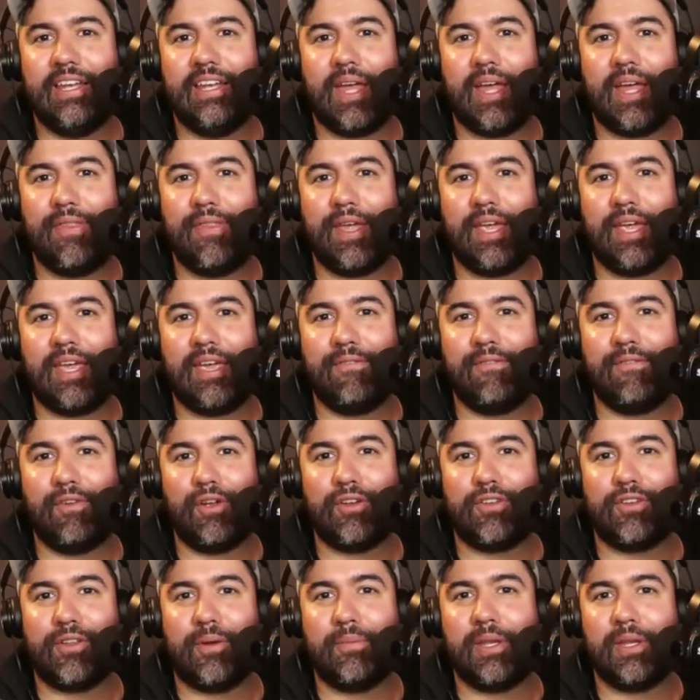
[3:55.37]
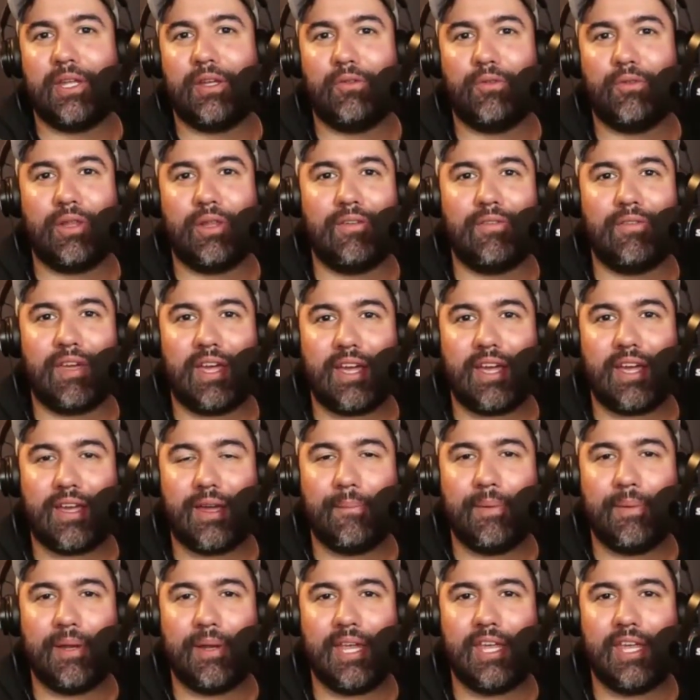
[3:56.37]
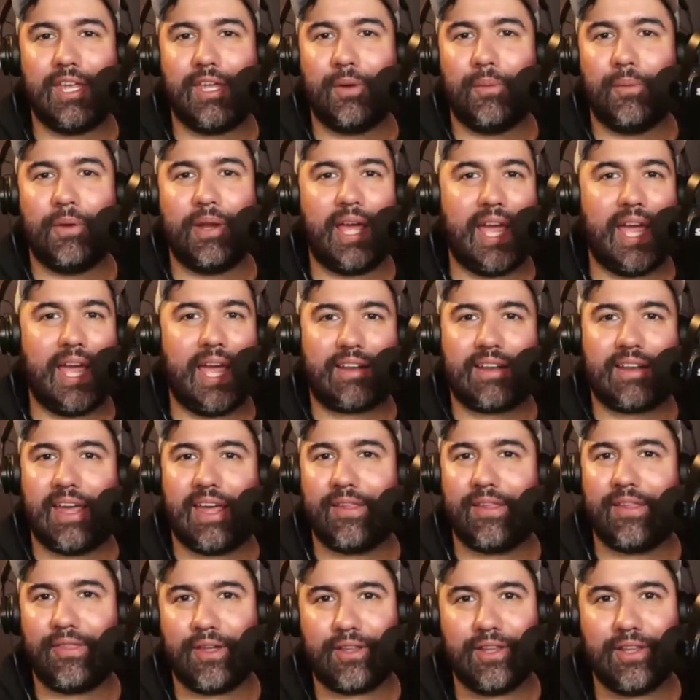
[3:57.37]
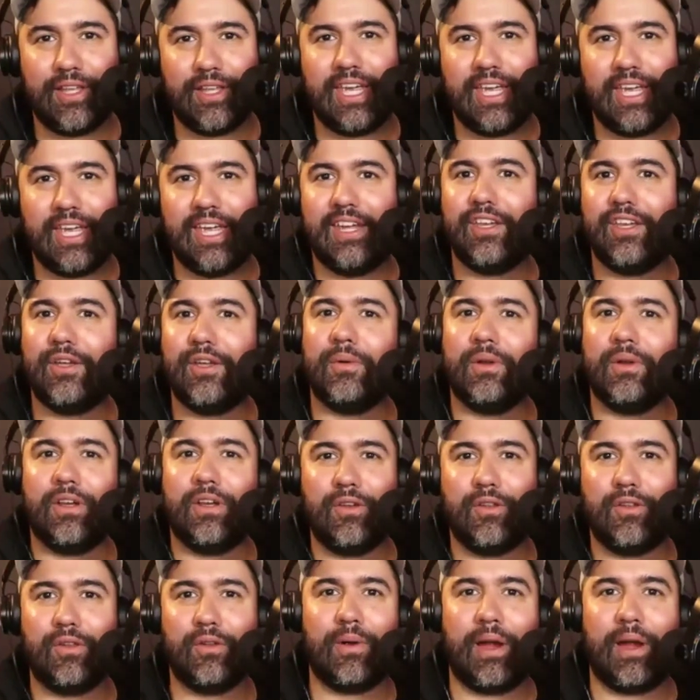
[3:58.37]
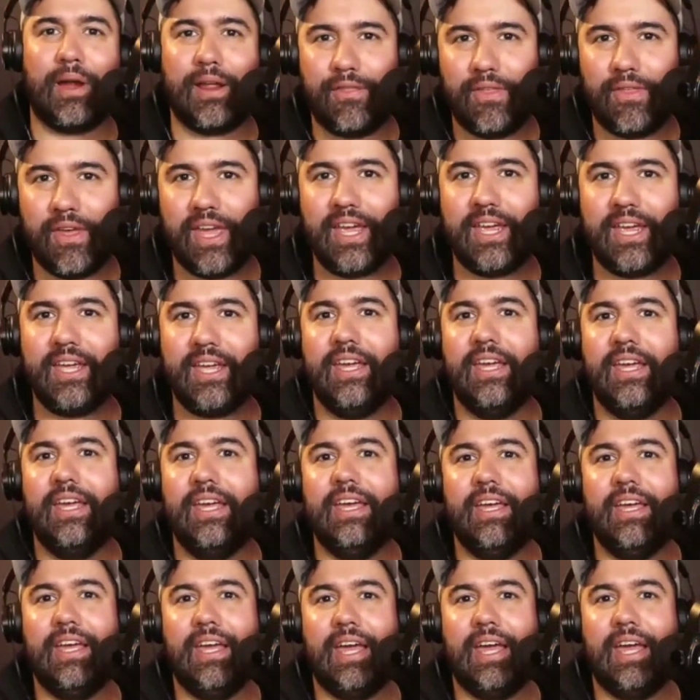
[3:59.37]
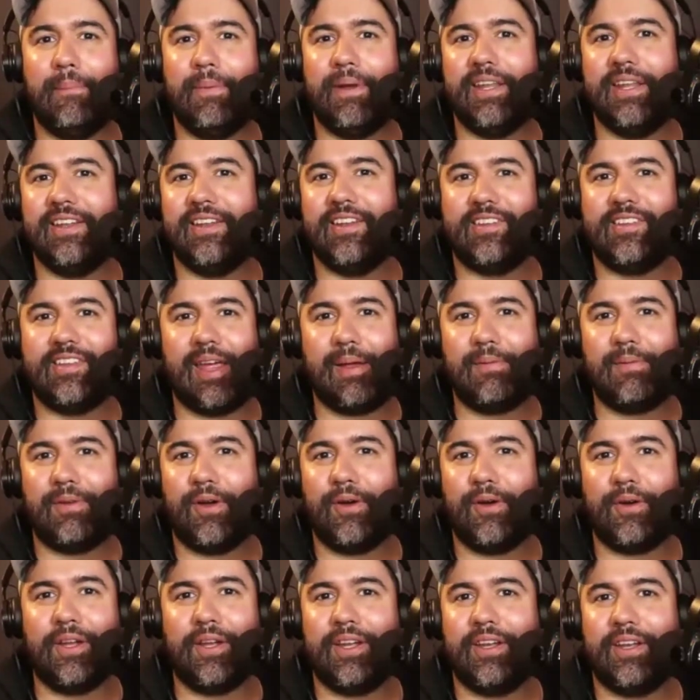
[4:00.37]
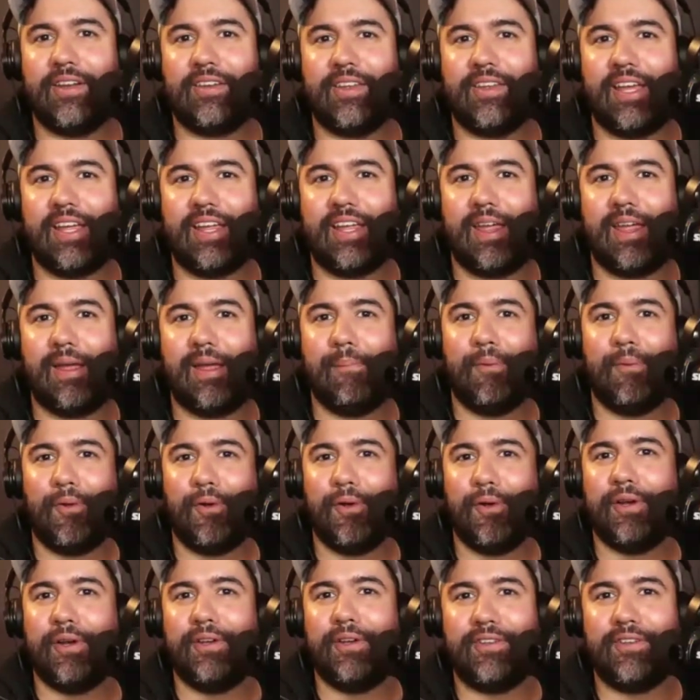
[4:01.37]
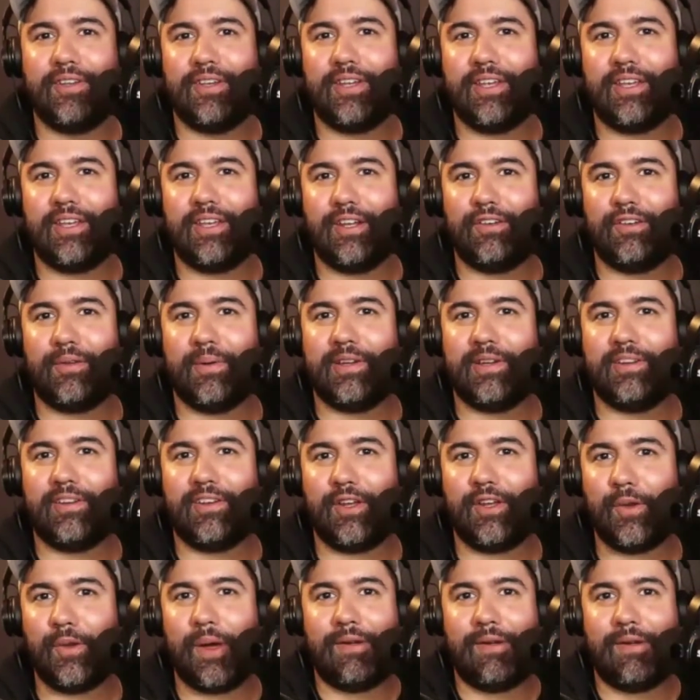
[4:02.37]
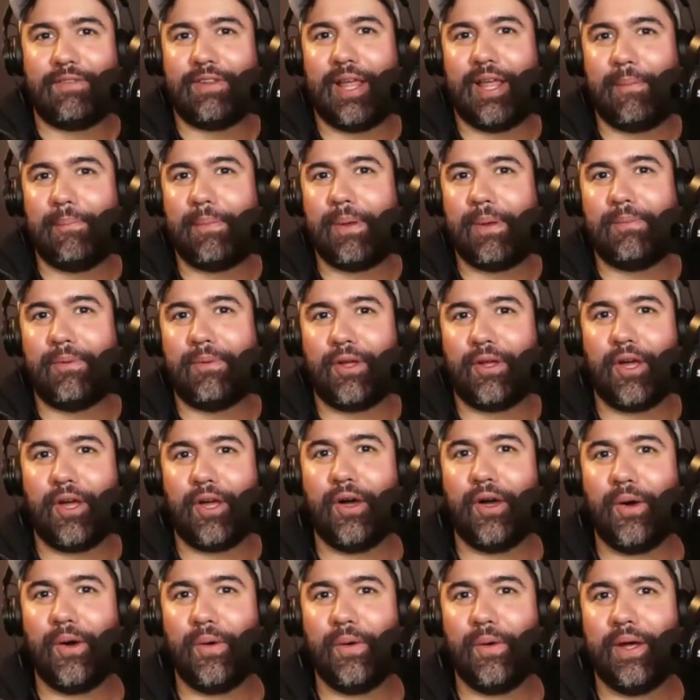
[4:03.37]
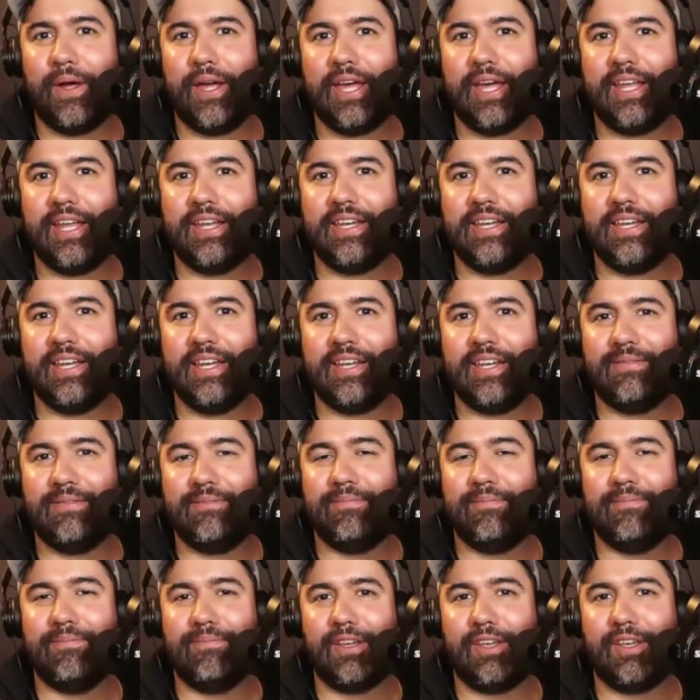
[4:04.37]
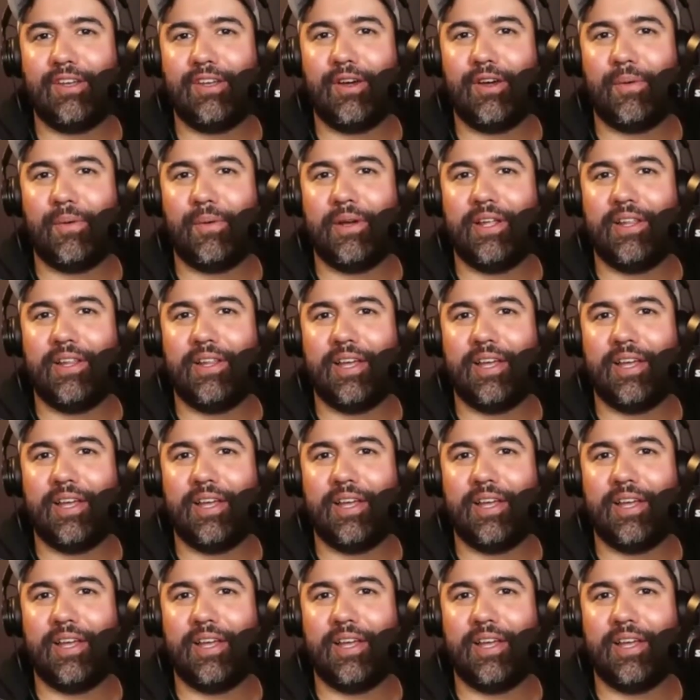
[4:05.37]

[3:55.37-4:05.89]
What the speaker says: I think if you're somebody who's leaving a company, you want to act ethically and you want to do the right thing. But in the same token, it's like employers, sometimes you do have to let people go, and you don't want to